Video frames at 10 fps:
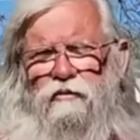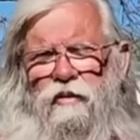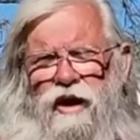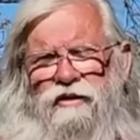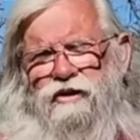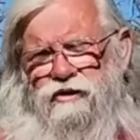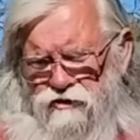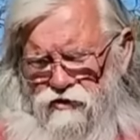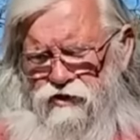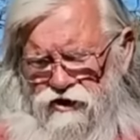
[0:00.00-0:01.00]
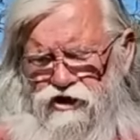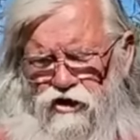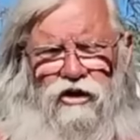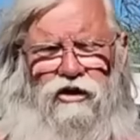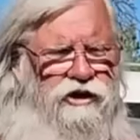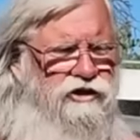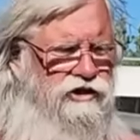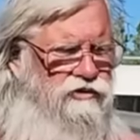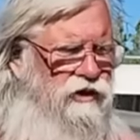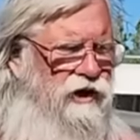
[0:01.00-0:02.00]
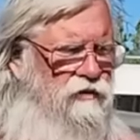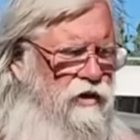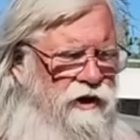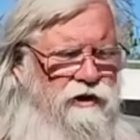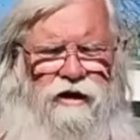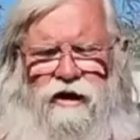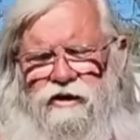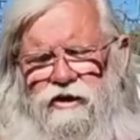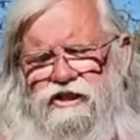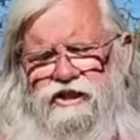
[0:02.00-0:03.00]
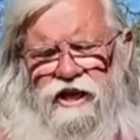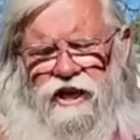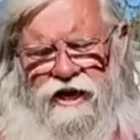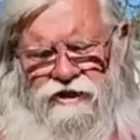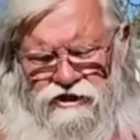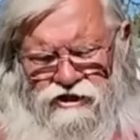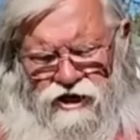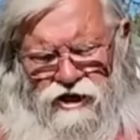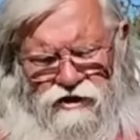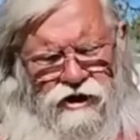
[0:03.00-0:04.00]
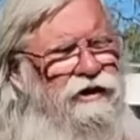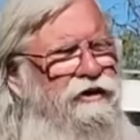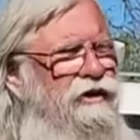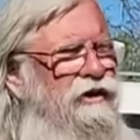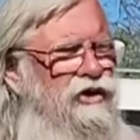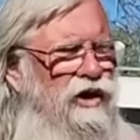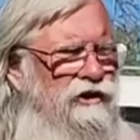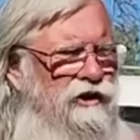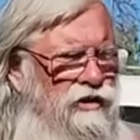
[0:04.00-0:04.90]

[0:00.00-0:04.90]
to buy the, the this currently is a 28 watt. You can see it has uh, good